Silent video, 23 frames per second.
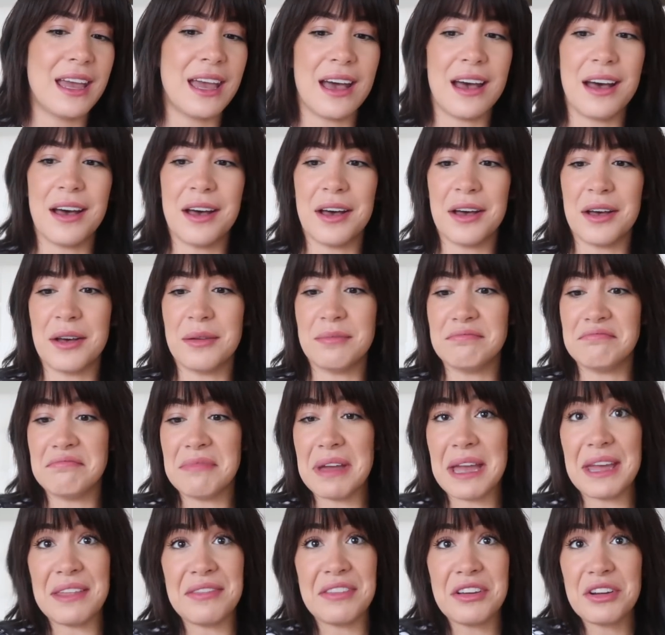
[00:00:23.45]

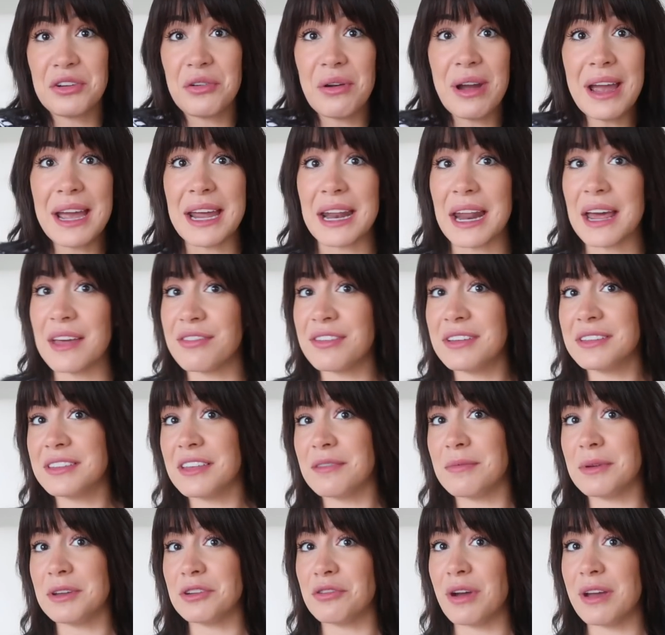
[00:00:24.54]
And they're great. I think
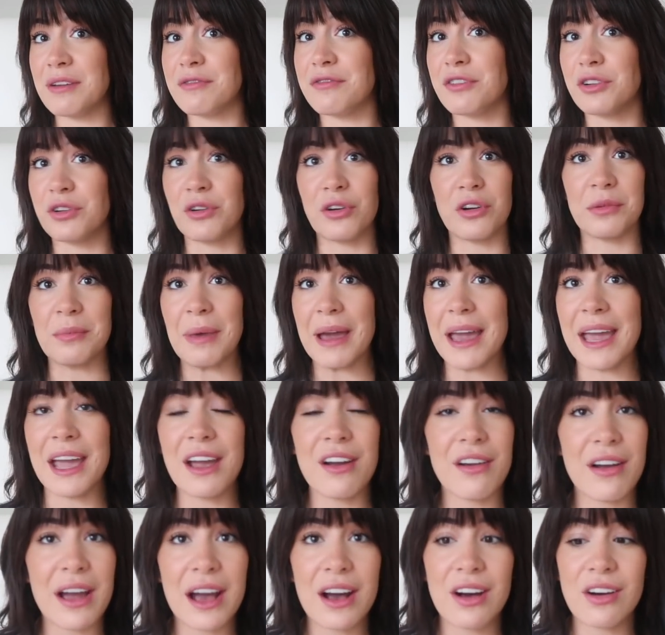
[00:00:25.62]
they've been great for growing my
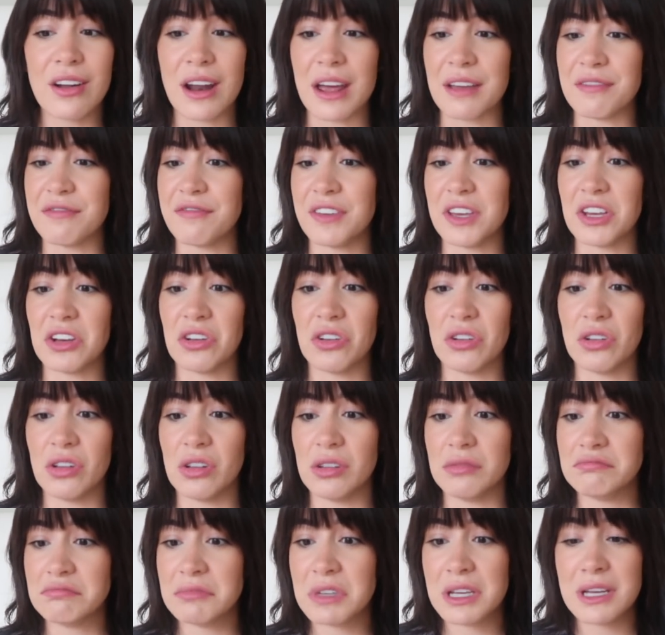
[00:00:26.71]
hair out. I
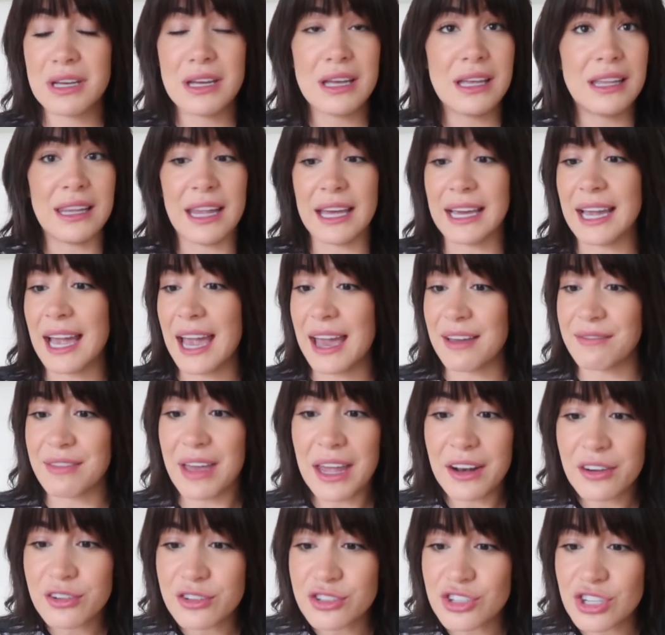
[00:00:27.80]
feel like I have
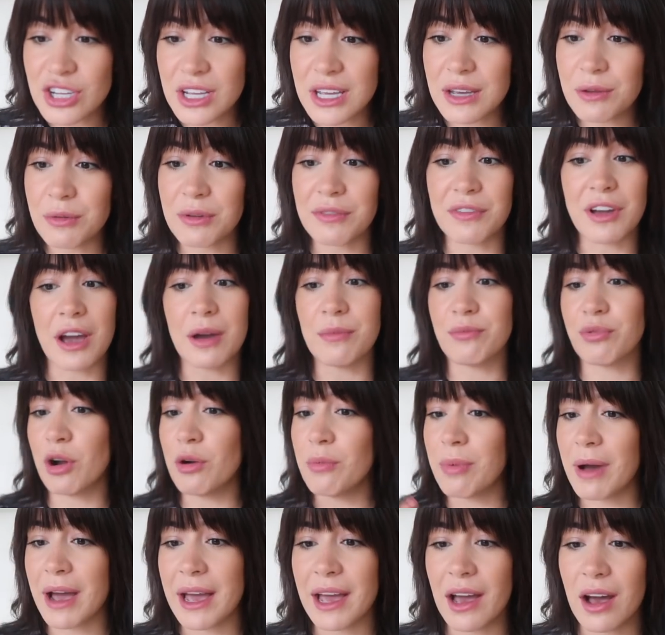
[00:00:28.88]
energy. We've got
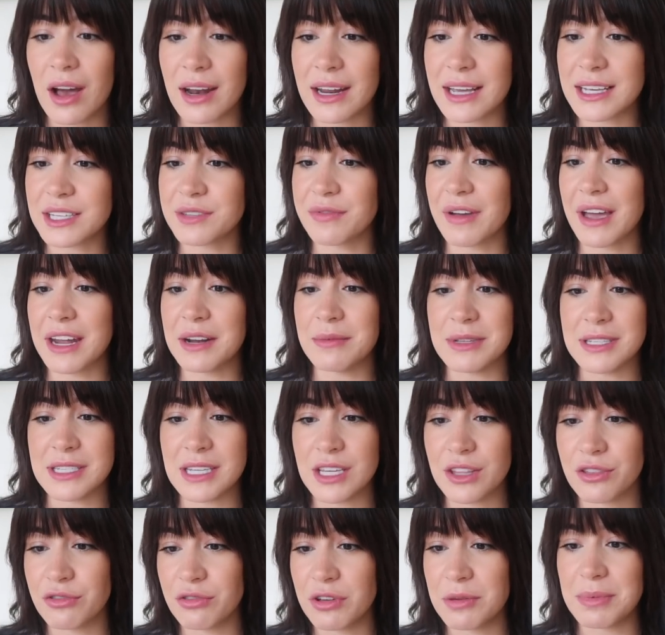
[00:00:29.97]
probiotics, vitamin
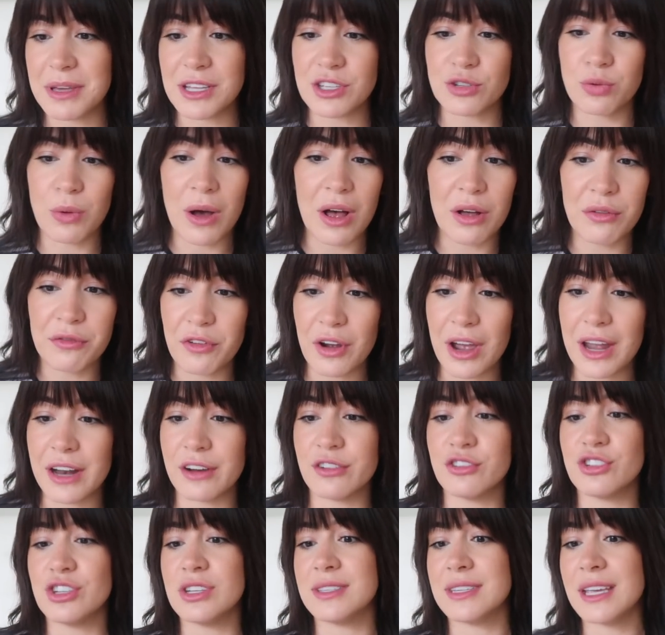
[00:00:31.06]
D3, B12 for
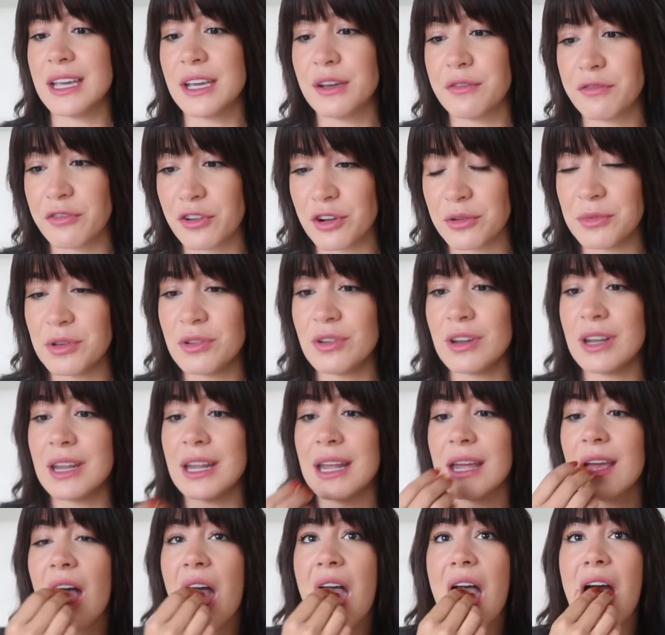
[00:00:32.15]
energy, zinc for
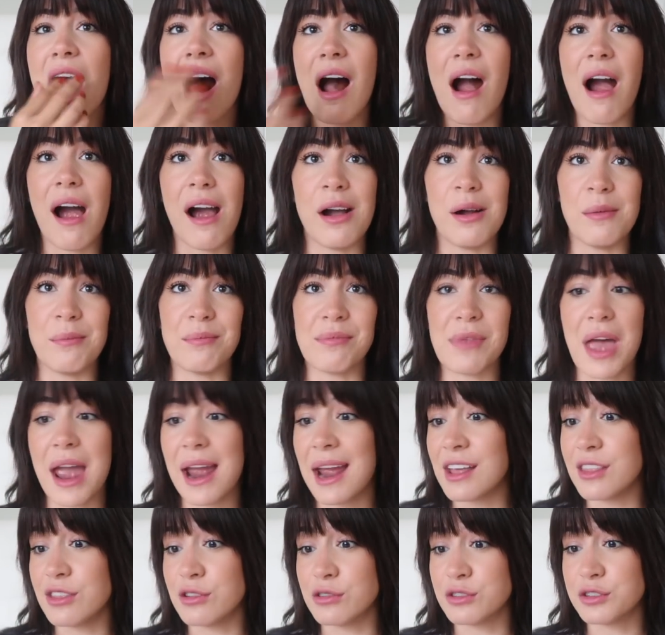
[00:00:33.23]
immunity. I
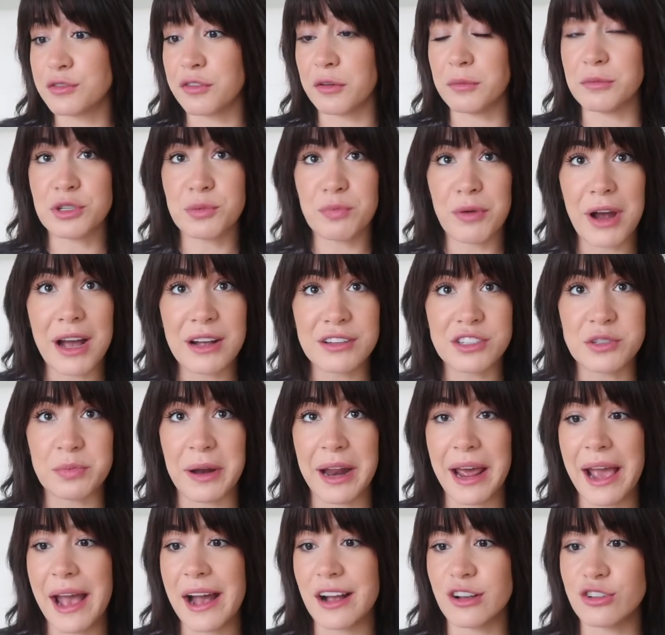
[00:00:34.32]
get those from Sprouts,
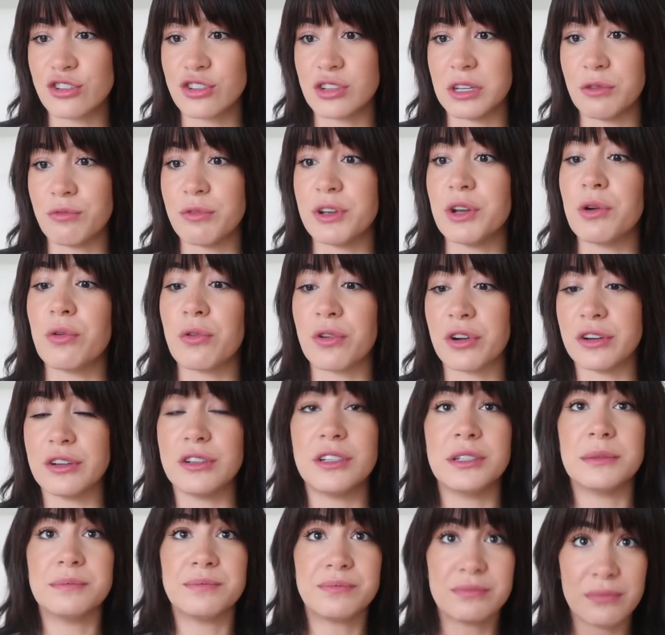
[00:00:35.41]
but I actually
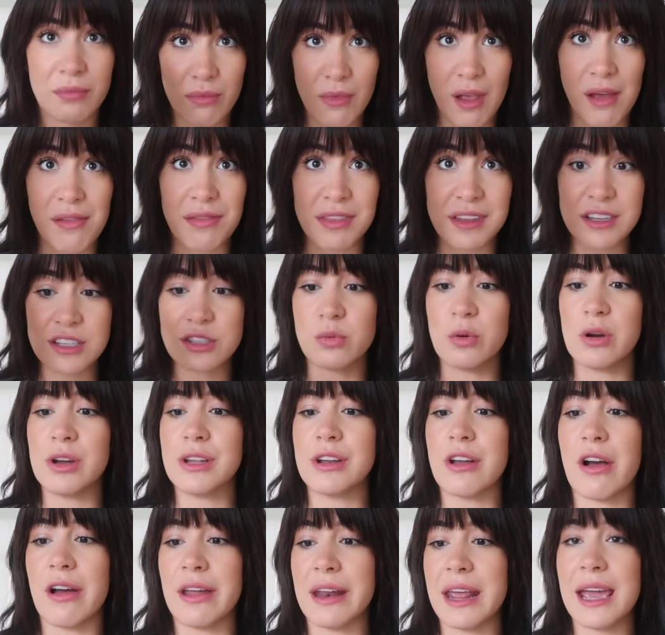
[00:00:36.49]
reordered this
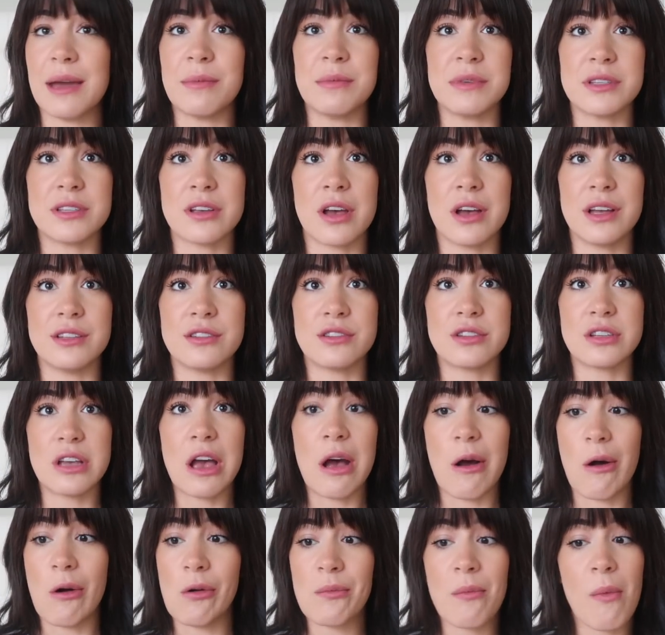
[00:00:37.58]
one on Amazon.
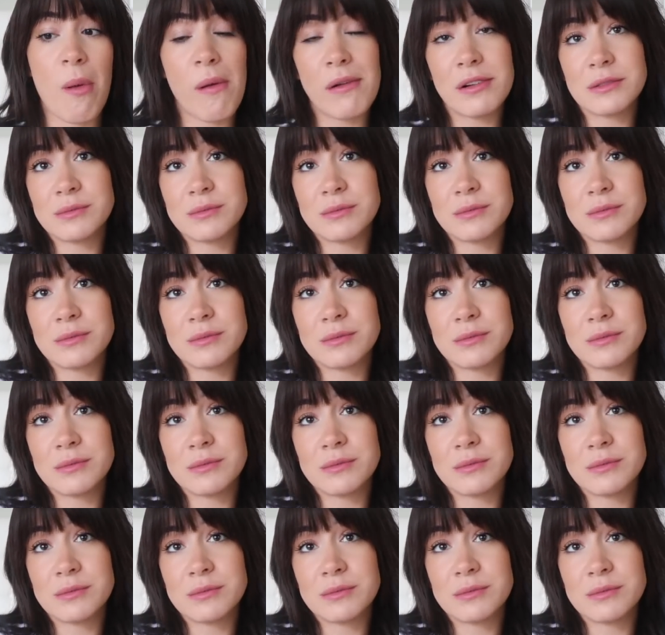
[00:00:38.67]
So,